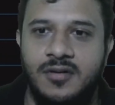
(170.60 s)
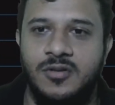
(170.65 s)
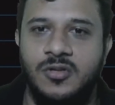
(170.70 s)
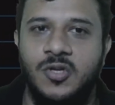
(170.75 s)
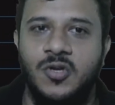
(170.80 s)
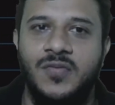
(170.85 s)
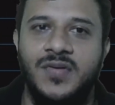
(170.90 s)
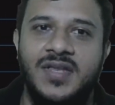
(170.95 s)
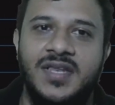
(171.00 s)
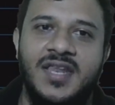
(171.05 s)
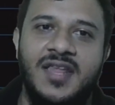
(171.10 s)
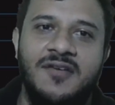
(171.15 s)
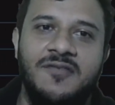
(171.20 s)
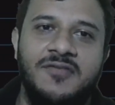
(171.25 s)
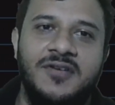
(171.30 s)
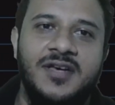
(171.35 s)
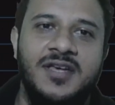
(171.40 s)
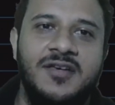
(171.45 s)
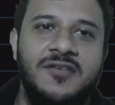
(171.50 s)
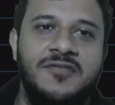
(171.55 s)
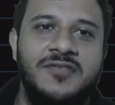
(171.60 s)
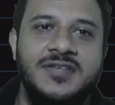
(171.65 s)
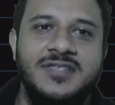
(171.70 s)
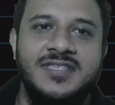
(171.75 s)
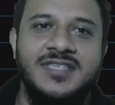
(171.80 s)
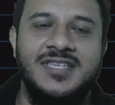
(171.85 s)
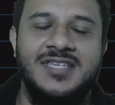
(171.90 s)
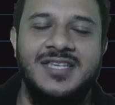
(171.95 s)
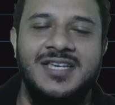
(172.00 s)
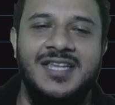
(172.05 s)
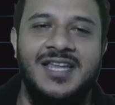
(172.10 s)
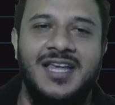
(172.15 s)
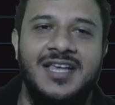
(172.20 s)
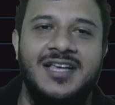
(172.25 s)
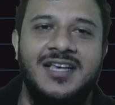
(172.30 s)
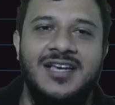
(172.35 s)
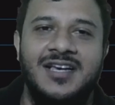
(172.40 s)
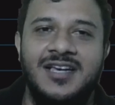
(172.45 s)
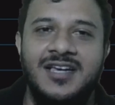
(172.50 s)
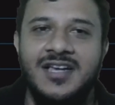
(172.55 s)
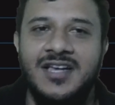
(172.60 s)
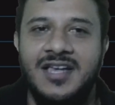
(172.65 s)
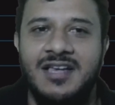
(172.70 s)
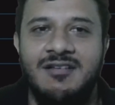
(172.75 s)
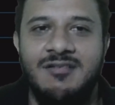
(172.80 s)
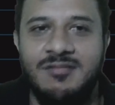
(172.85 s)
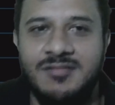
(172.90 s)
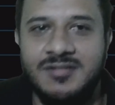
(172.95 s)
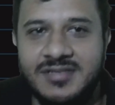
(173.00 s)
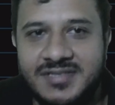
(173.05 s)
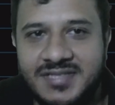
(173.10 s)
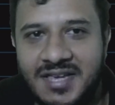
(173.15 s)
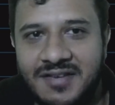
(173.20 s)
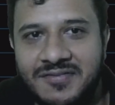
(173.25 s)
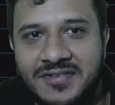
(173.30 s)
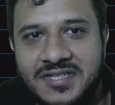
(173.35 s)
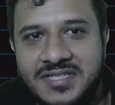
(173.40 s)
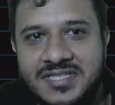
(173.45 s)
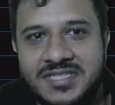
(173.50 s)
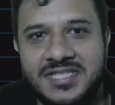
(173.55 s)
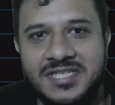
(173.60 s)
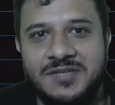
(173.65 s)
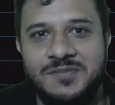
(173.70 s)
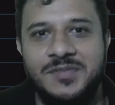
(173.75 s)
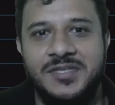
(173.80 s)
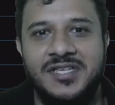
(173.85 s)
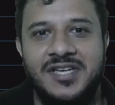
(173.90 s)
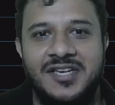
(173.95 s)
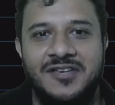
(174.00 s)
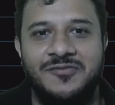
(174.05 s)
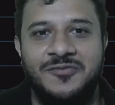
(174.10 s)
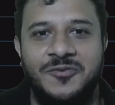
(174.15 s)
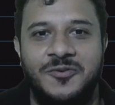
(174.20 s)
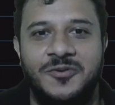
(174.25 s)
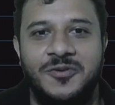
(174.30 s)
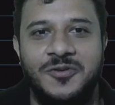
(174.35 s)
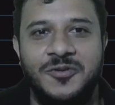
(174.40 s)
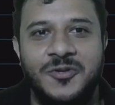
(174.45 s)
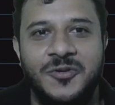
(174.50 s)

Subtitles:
You will never ever see like a 7 GB iPhone.